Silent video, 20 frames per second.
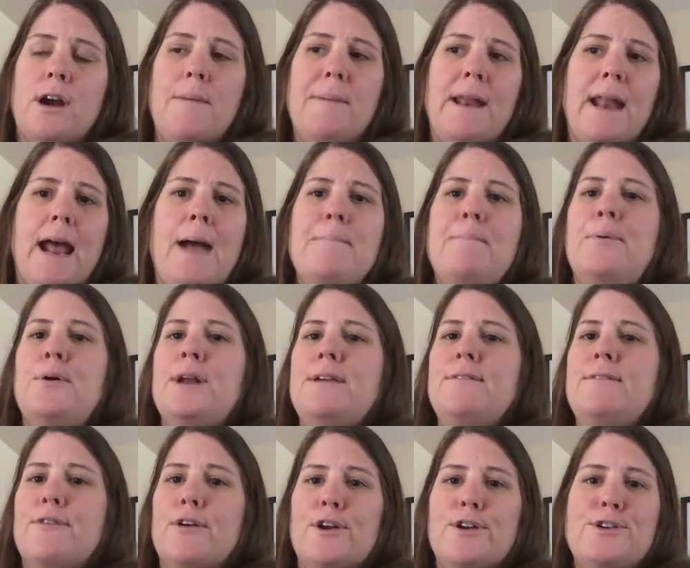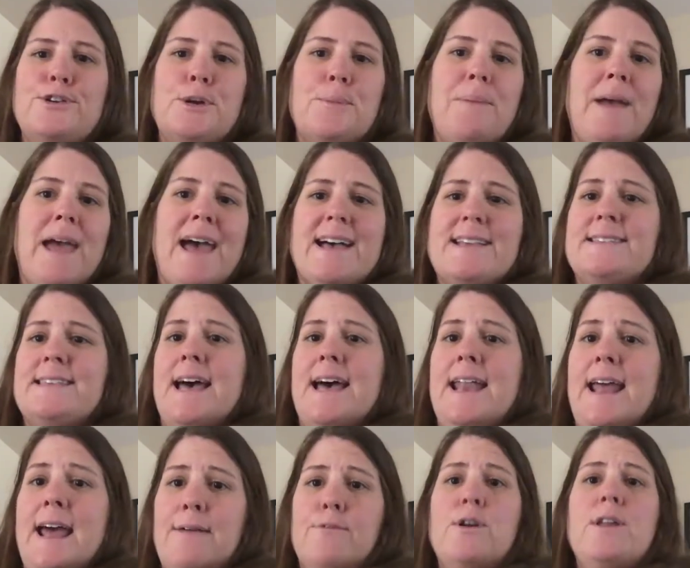I mean, I'm putting furniture pads on
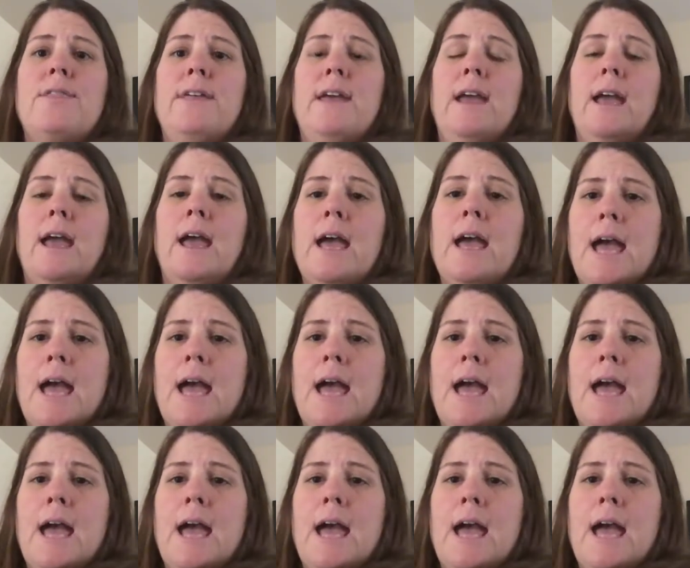everything,